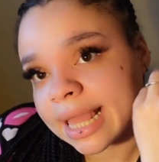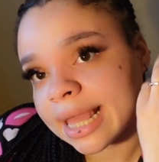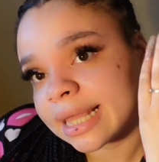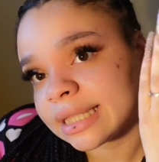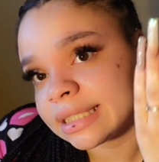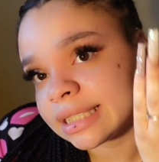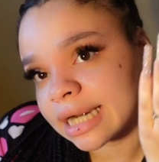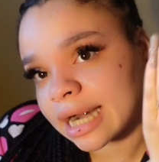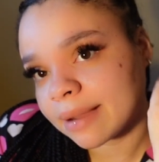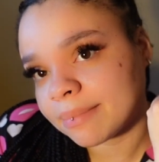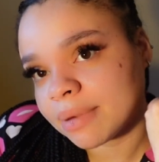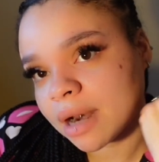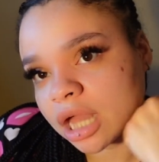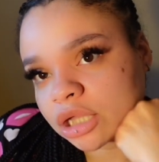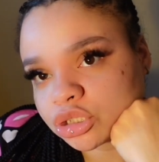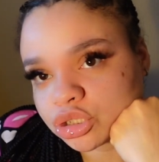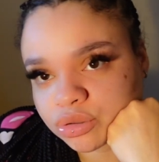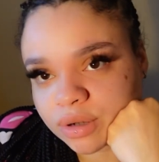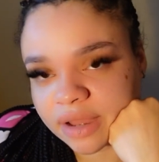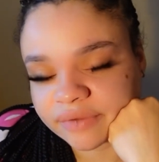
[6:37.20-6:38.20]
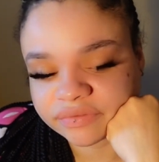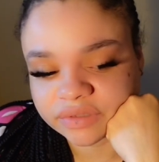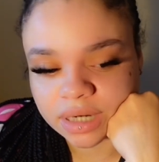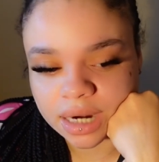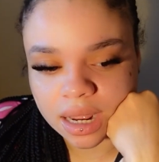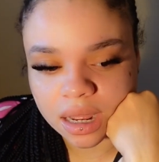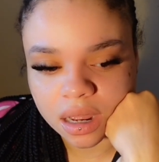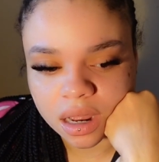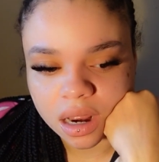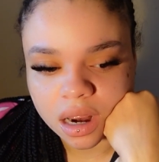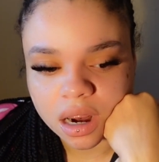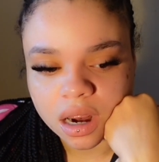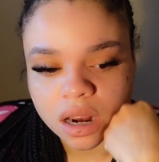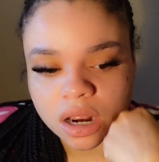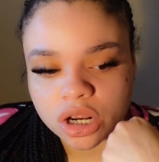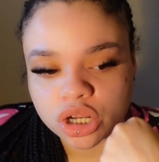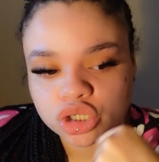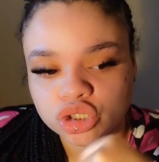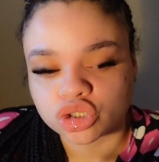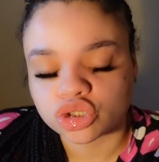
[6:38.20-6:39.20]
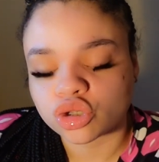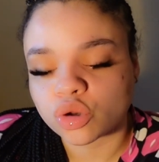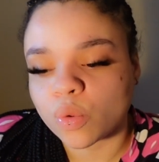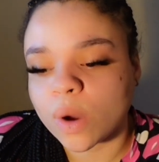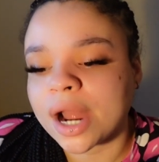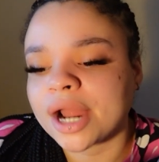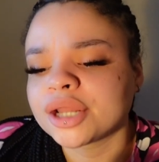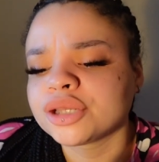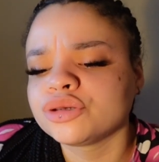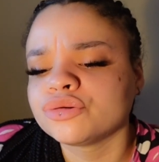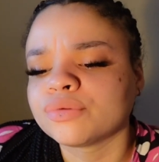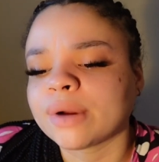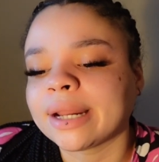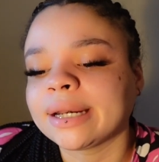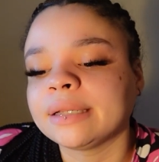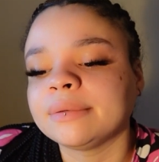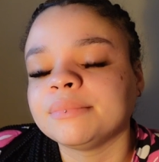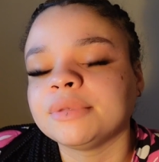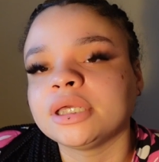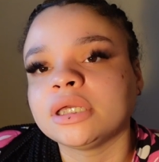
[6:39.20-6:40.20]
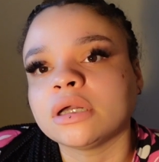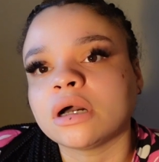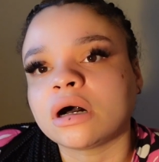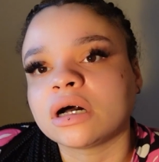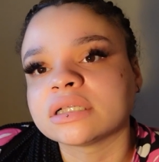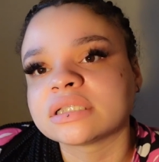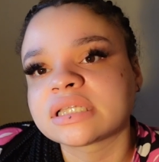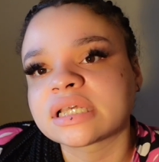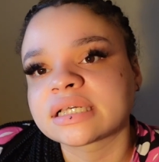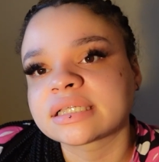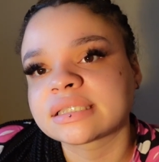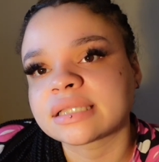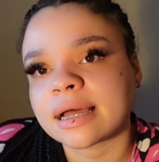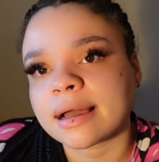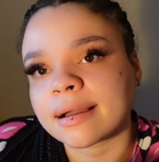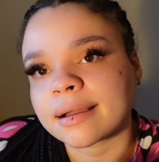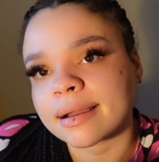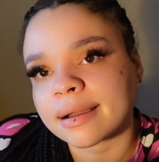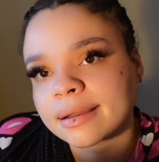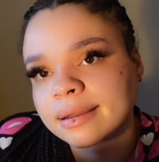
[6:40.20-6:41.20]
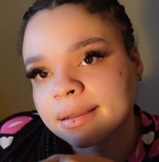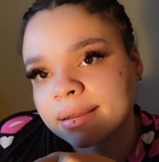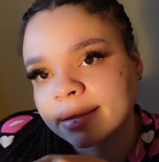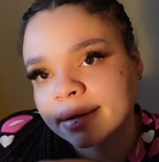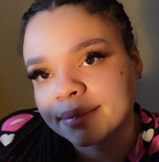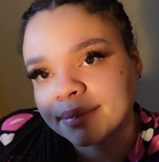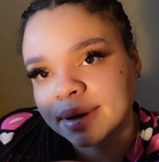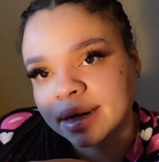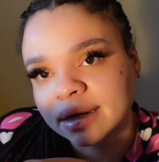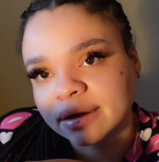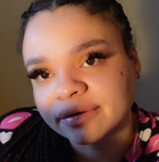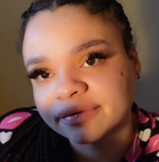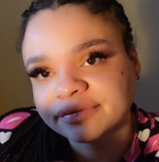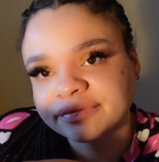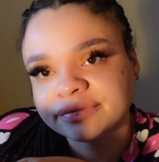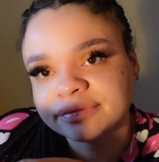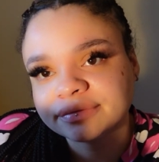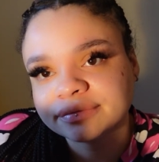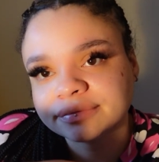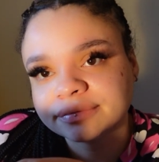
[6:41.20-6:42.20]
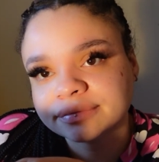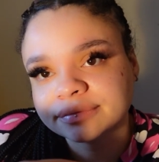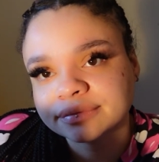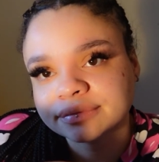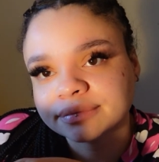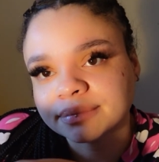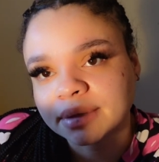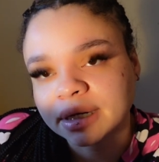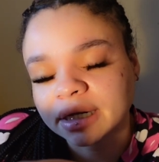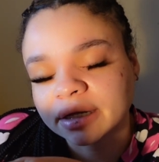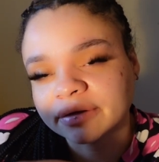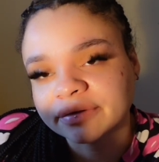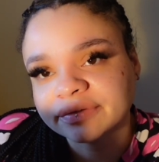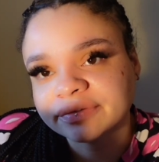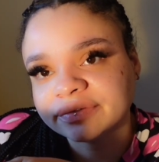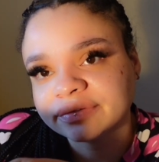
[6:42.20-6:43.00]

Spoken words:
And then I blocked you after that. So why are you writing me on TikTok, my love? My love?